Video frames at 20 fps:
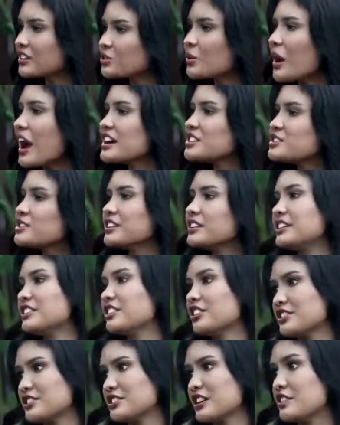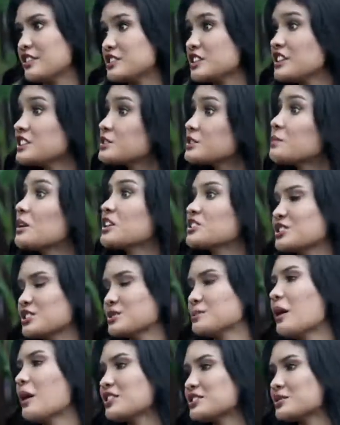to isolate ourselves as much
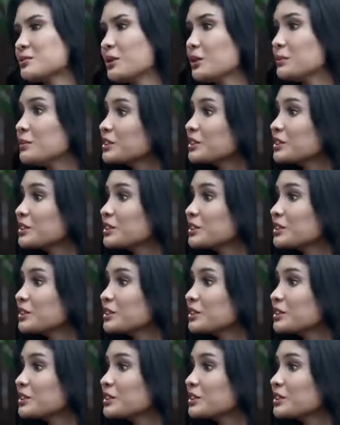as possible.